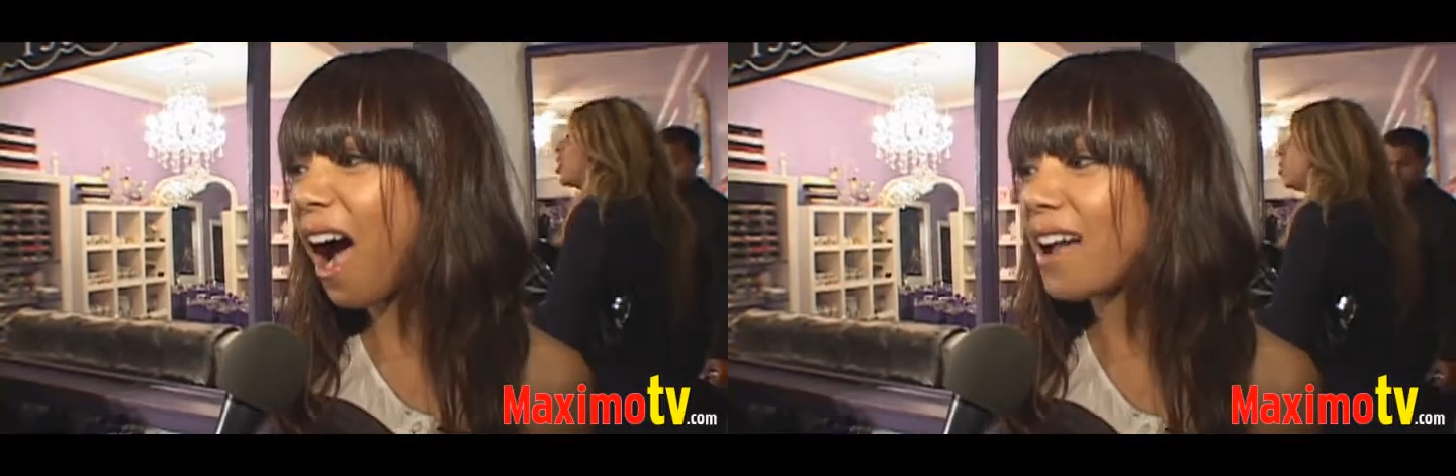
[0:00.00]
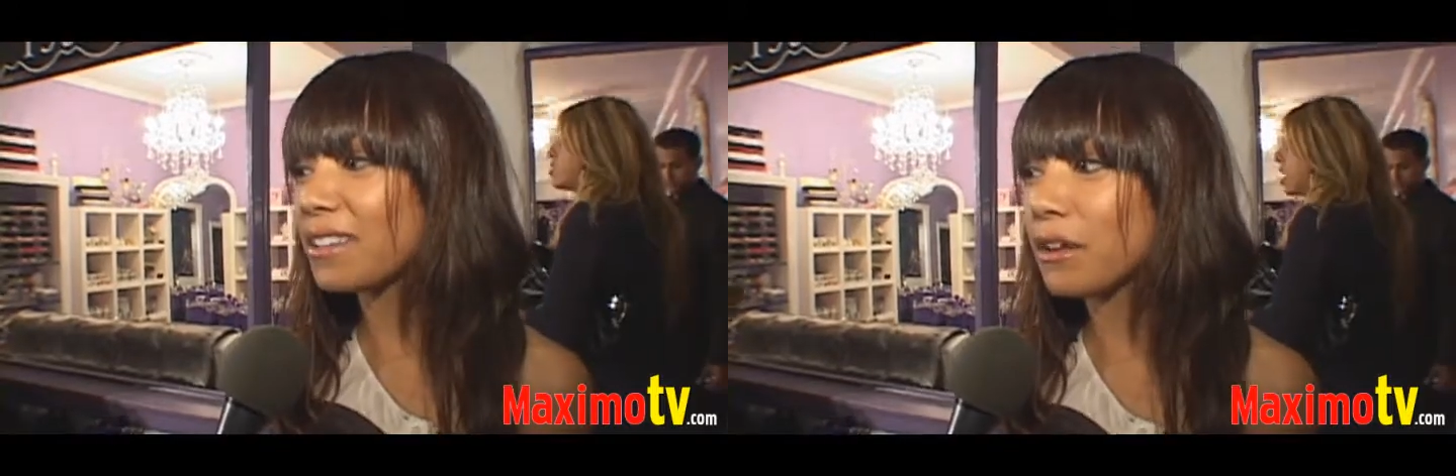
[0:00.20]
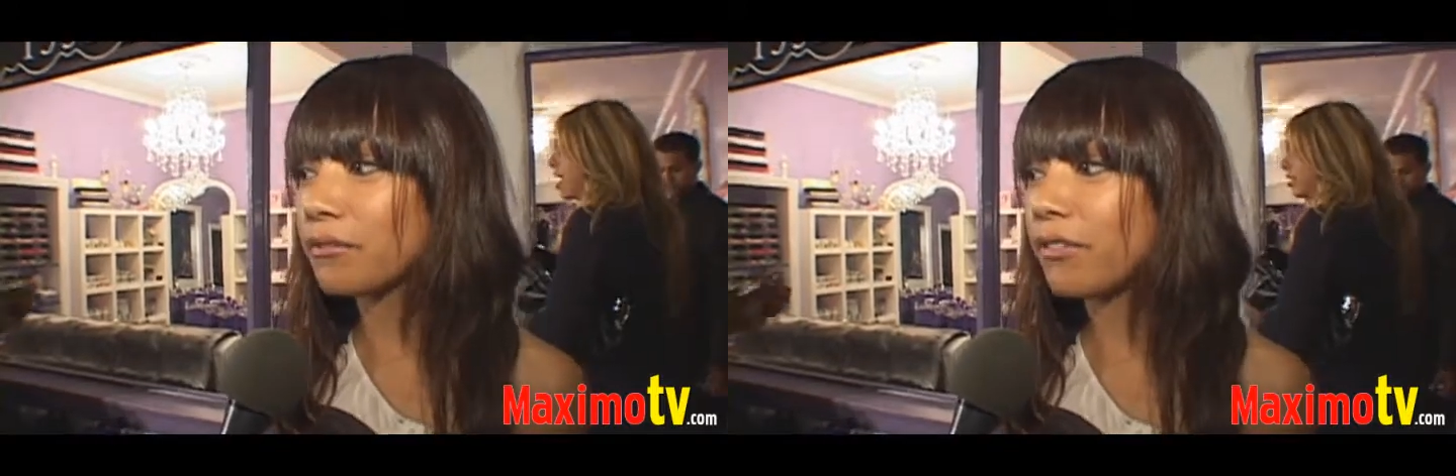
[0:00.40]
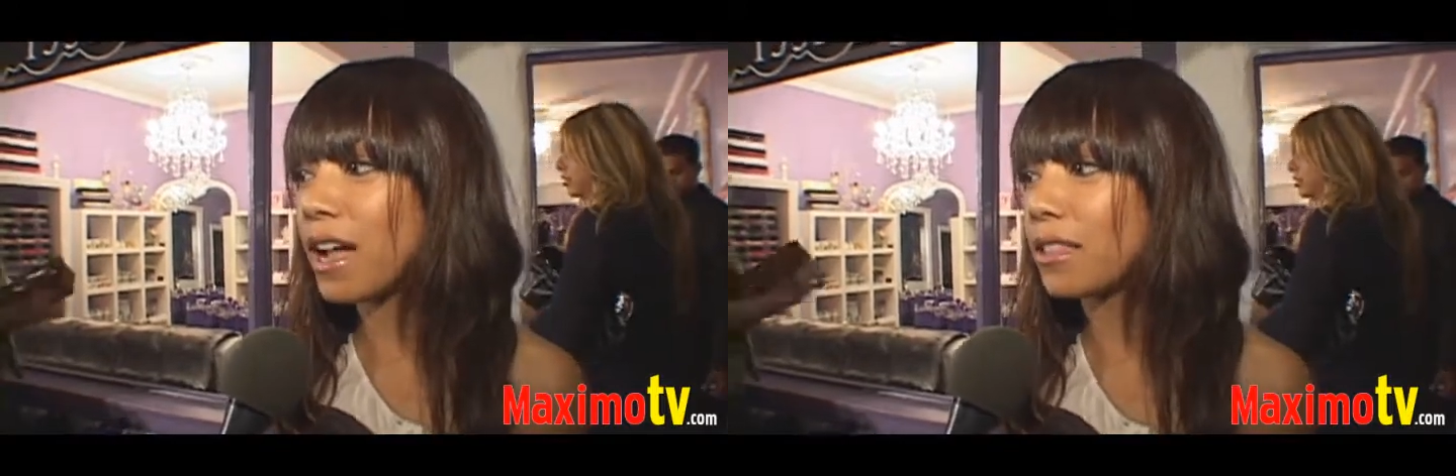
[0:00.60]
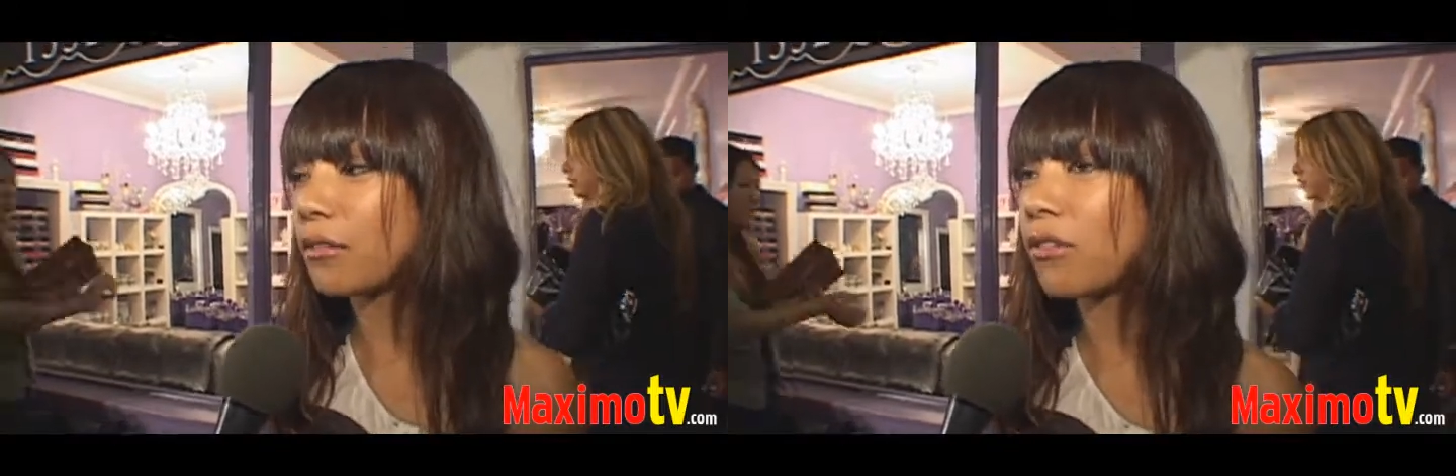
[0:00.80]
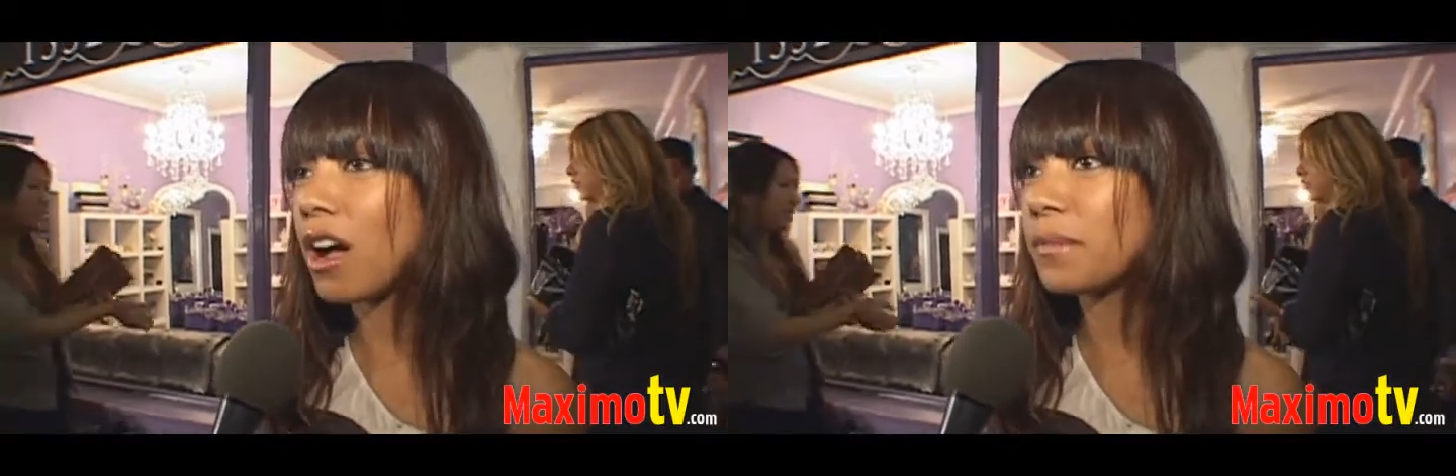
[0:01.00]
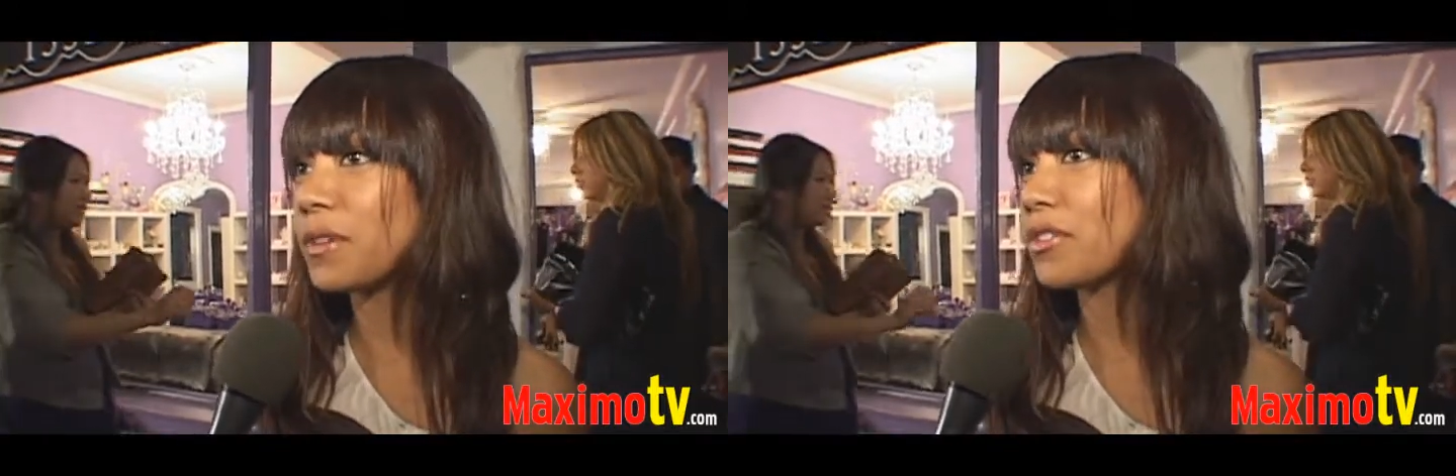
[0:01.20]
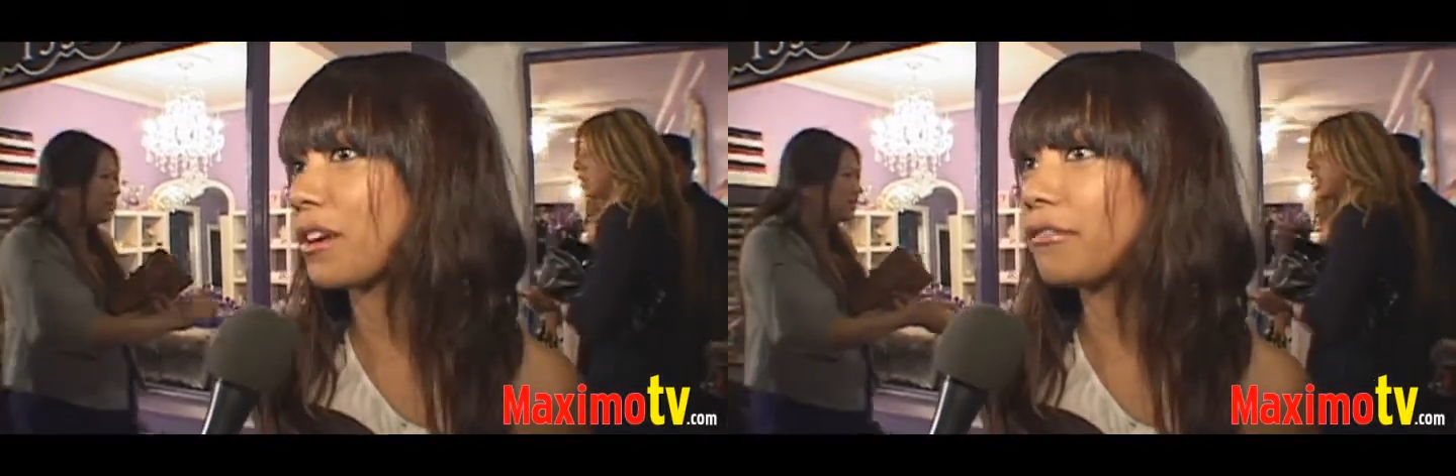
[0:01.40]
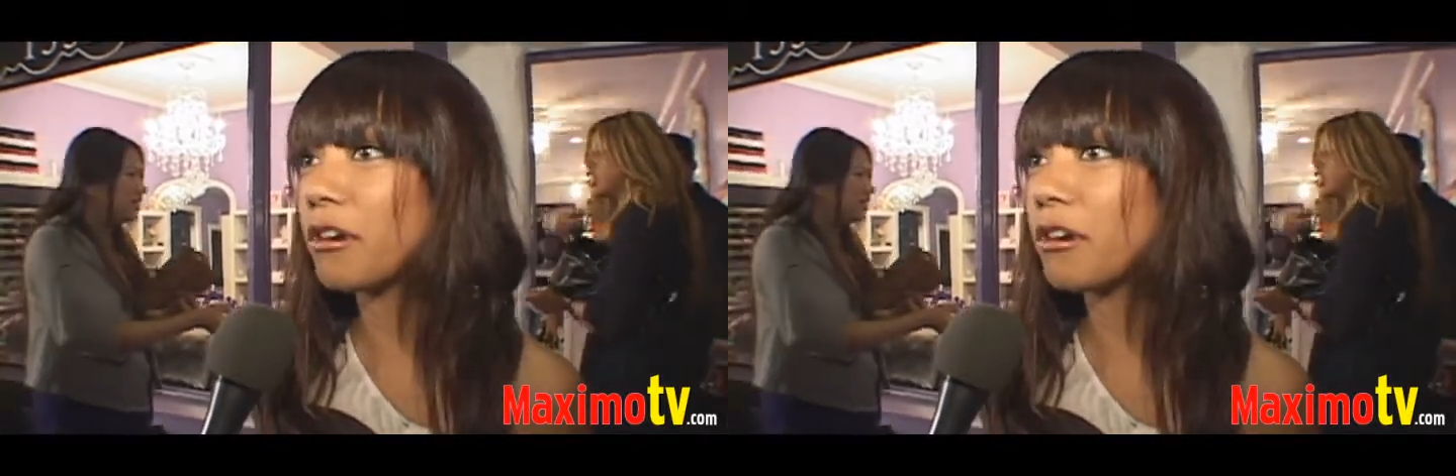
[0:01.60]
I love I love rock music,